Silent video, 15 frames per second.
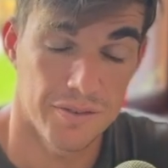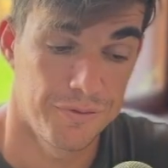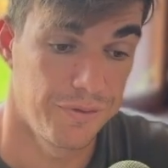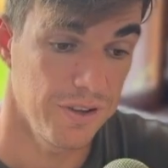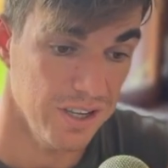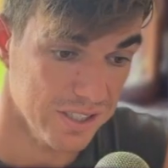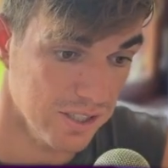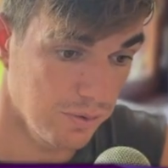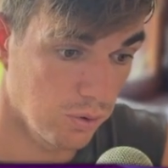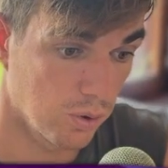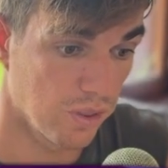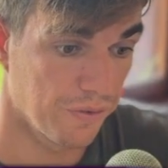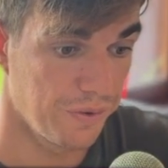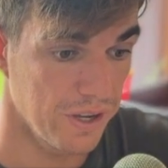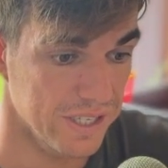First of all,
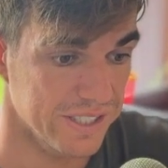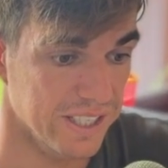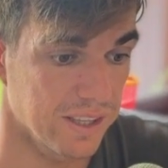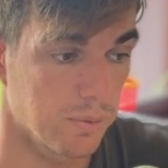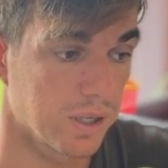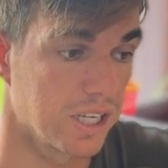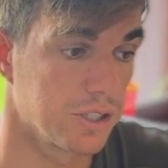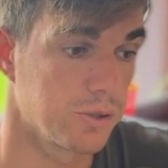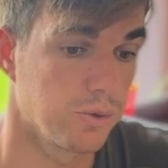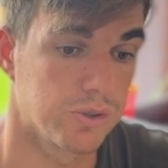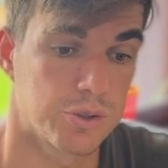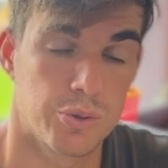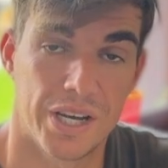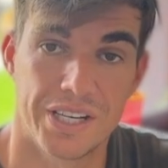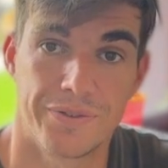the first thing that we're going to do on
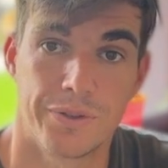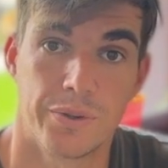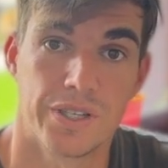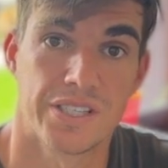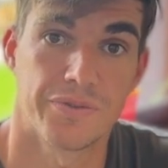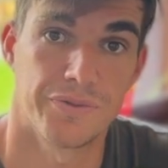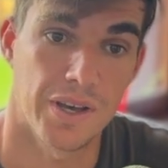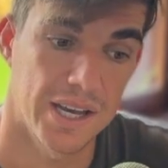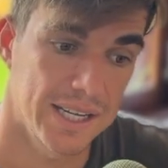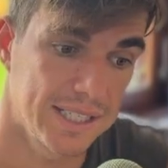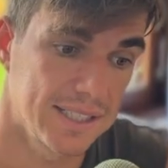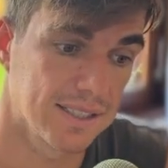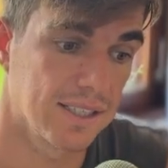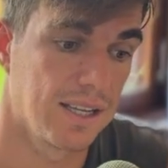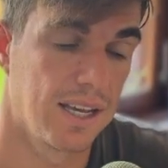TraderView is
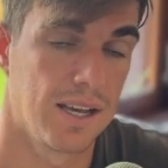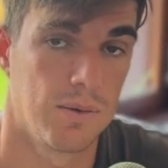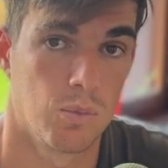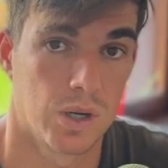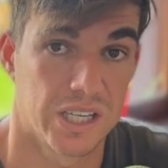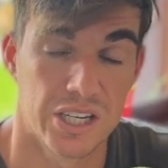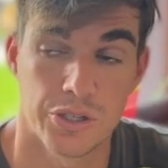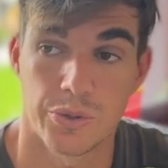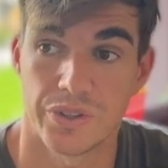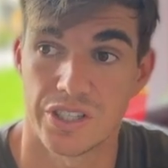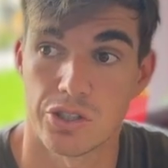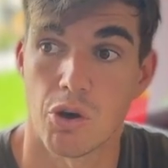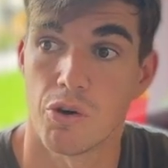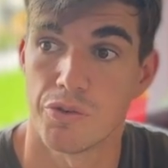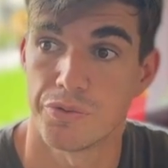find, we're going to do
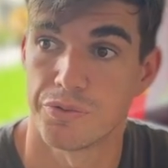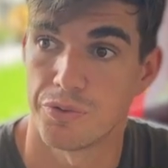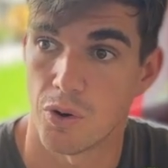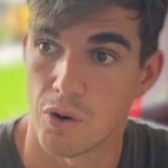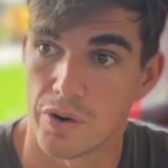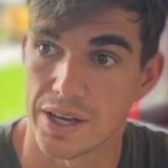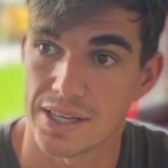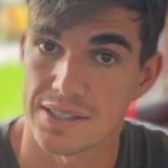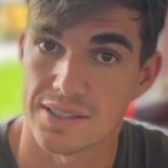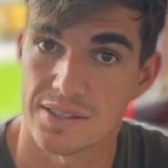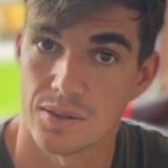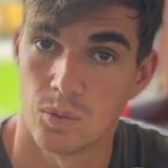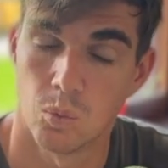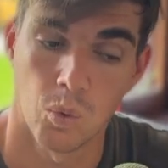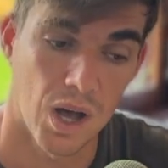this on Forex.
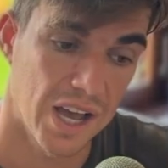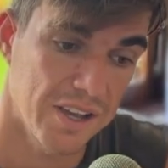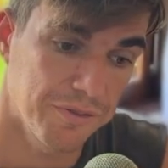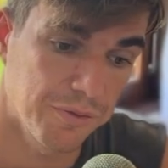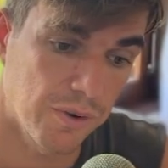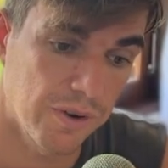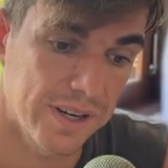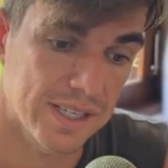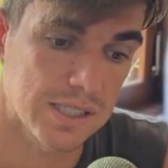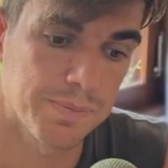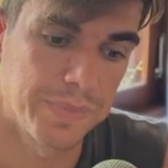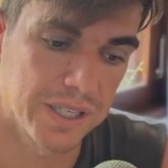Why Forex?